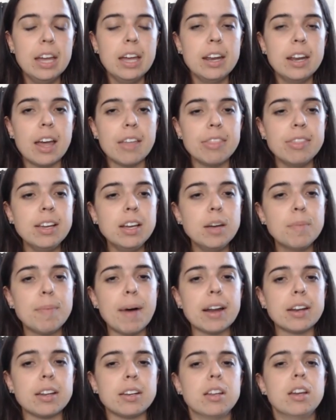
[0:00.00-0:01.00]
Now, think
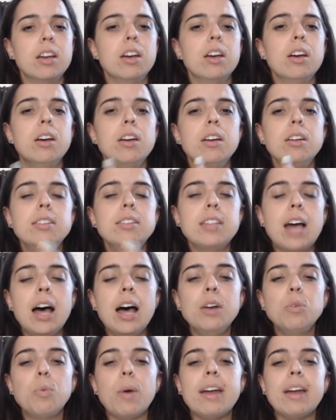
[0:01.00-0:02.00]
about it.
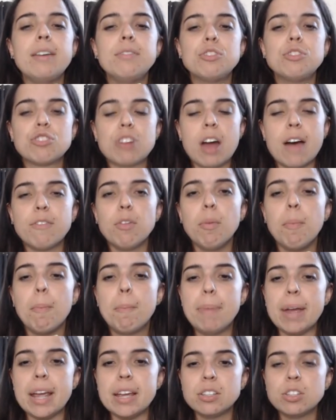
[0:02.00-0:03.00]
Sound waves travel
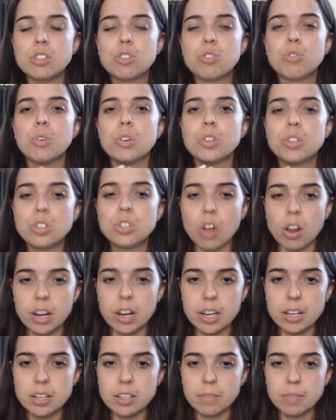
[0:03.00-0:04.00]
best through a
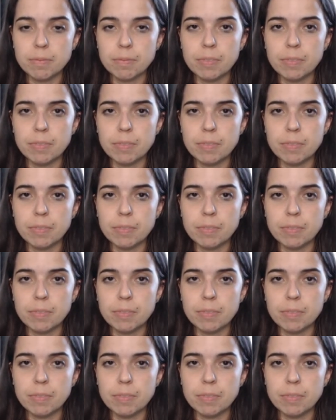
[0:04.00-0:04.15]
solid,